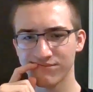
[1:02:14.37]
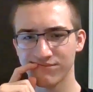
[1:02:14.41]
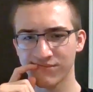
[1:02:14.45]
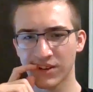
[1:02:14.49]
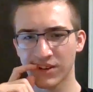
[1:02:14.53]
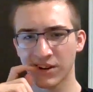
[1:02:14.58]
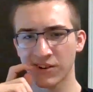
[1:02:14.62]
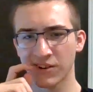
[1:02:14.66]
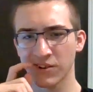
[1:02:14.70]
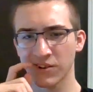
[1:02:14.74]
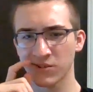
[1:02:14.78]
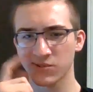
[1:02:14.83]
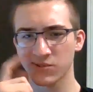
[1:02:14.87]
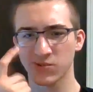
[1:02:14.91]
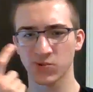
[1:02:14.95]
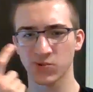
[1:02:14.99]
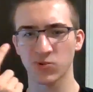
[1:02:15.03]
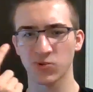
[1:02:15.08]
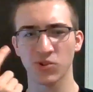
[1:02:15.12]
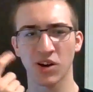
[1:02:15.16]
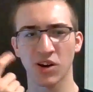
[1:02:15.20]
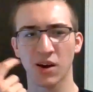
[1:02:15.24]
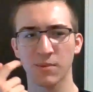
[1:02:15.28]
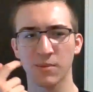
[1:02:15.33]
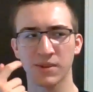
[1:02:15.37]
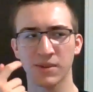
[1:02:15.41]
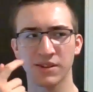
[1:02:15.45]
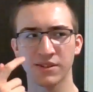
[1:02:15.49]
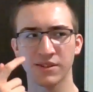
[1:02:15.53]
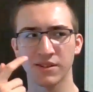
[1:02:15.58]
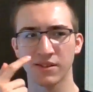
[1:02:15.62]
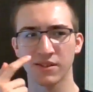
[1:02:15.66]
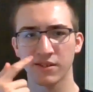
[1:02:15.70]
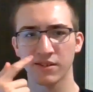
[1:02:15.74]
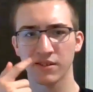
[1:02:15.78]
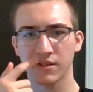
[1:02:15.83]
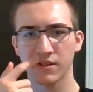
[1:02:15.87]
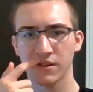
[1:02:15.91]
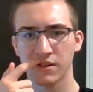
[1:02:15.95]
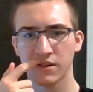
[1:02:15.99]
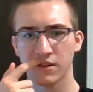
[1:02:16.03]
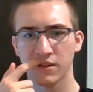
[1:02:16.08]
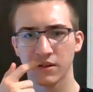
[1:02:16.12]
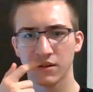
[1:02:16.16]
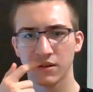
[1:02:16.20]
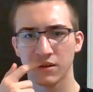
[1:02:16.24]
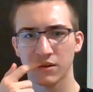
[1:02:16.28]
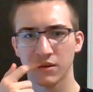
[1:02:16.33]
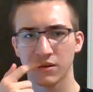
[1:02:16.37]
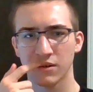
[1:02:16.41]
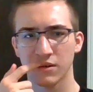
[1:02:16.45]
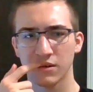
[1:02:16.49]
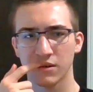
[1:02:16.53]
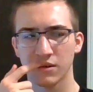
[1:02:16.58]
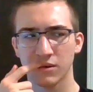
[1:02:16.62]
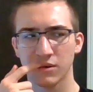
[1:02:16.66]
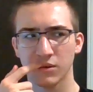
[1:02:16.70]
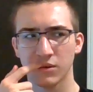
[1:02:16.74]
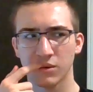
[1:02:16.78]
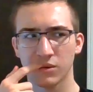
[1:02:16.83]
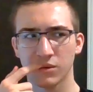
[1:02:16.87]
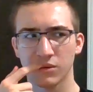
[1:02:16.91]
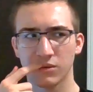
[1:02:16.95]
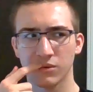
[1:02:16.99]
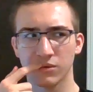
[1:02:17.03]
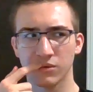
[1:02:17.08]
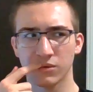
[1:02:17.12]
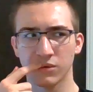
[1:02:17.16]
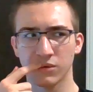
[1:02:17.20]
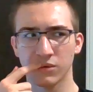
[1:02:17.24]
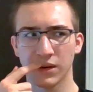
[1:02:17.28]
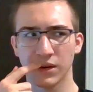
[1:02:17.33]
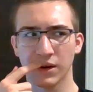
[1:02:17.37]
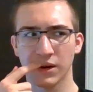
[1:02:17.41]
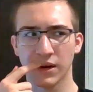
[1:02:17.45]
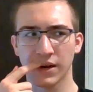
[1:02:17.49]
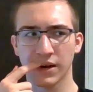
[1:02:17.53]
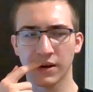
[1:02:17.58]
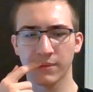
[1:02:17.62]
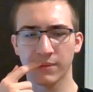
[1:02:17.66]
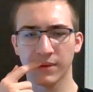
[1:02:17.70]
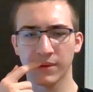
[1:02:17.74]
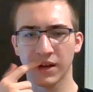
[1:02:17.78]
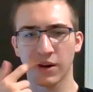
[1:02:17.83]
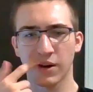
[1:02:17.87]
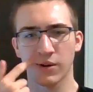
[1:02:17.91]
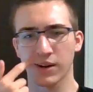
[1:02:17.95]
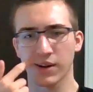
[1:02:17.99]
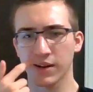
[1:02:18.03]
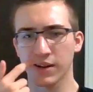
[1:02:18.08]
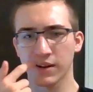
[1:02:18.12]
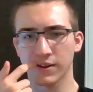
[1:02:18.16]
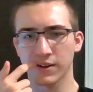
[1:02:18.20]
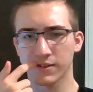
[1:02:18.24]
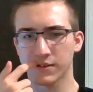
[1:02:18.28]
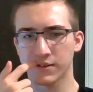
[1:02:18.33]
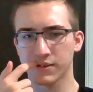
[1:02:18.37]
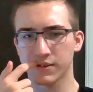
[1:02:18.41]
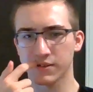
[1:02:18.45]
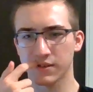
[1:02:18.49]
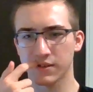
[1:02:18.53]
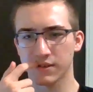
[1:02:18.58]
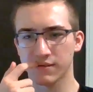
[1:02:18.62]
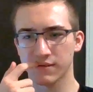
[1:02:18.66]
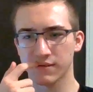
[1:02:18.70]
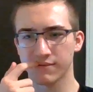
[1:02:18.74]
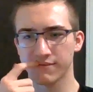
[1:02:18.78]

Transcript: I don't know. School got me to where I am now, I guess.